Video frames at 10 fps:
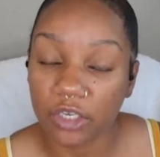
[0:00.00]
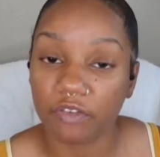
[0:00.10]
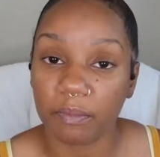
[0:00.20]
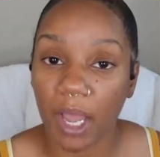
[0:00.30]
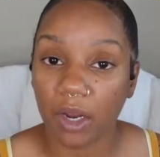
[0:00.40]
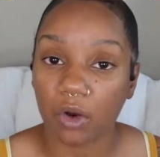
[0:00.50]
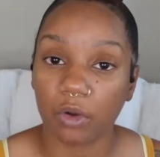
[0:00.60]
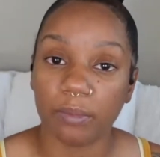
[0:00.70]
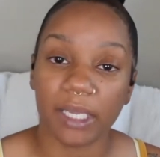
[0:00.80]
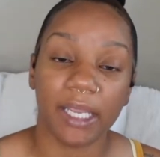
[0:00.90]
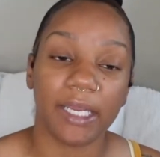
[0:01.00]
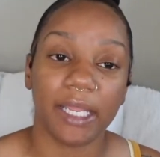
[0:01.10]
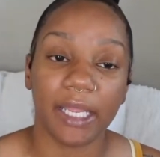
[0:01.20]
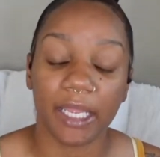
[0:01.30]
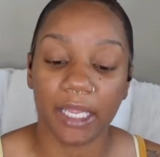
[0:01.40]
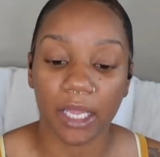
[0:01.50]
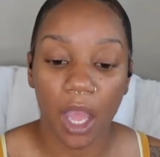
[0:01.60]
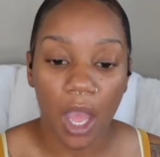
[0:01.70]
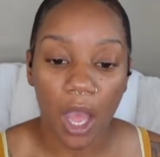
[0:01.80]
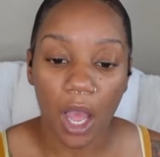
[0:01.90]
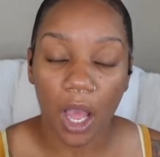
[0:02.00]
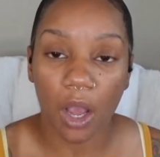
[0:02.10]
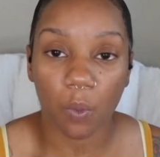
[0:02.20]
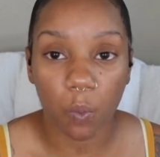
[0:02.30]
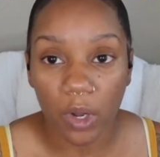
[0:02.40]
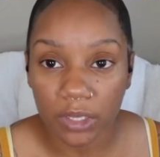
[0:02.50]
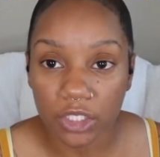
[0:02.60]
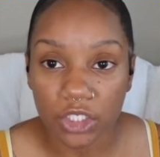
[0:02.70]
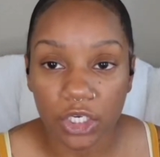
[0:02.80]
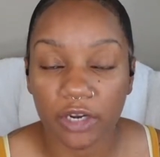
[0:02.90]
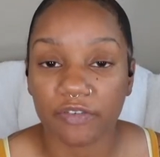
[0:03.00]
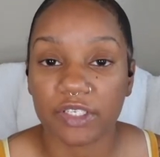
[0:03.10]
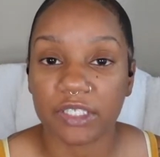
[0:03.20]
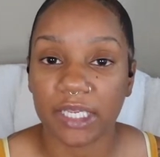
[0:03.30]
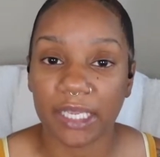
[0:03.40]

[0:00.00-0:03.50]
of microblading, what the service